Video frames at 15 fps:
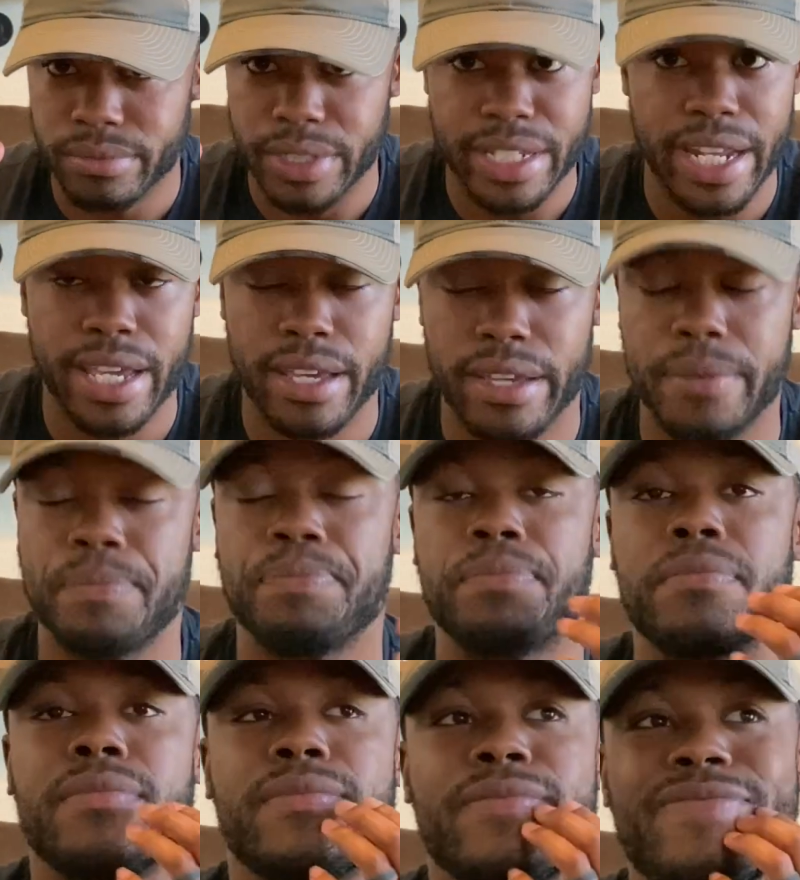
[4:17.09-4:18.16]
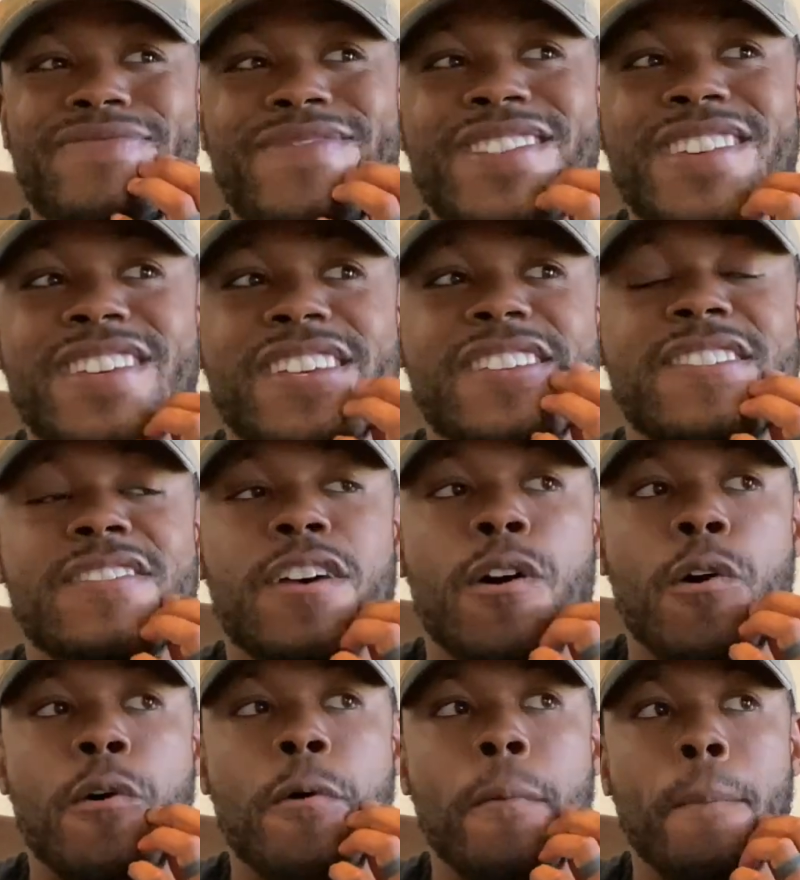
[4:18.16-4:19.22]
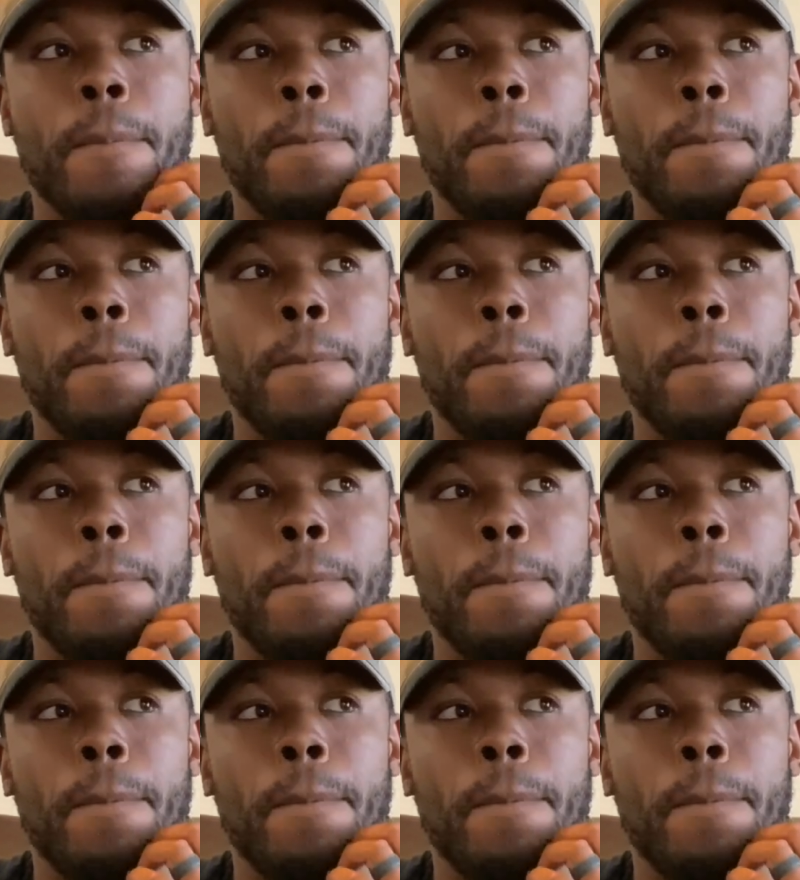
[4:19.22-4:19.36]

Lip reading: dead. So